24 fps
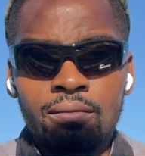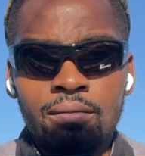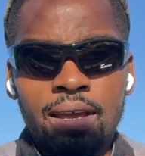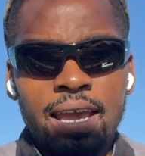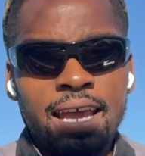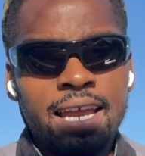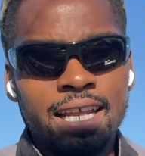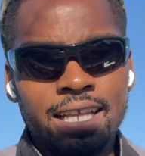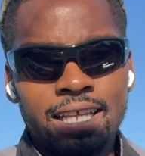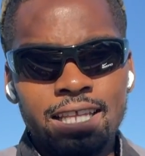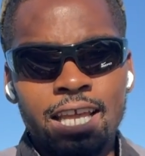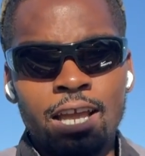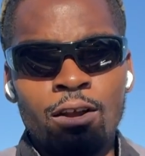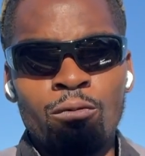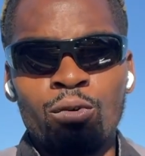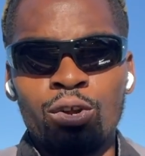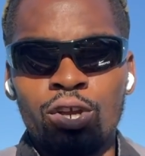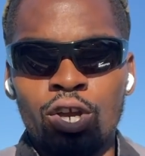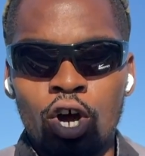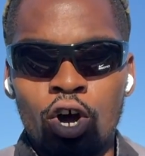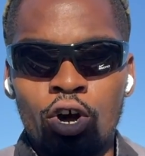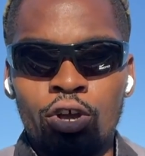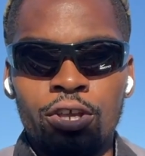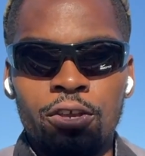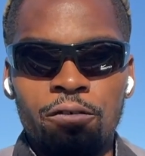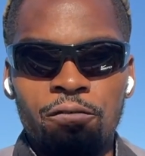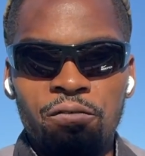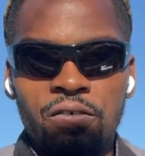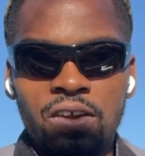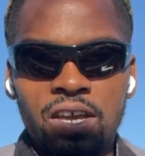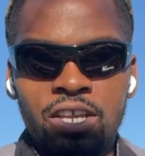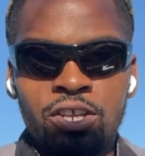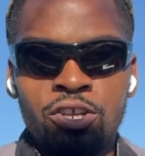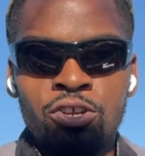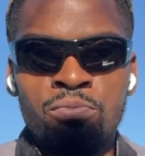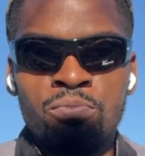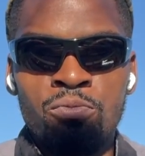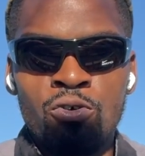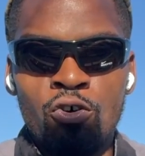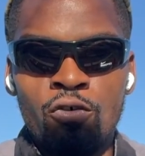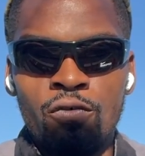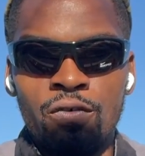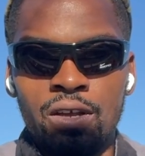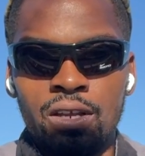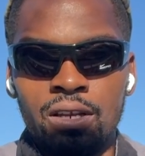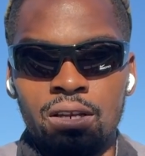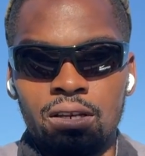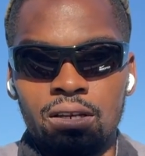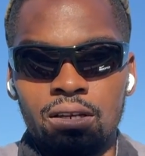anything where you're on your feet and you're moving.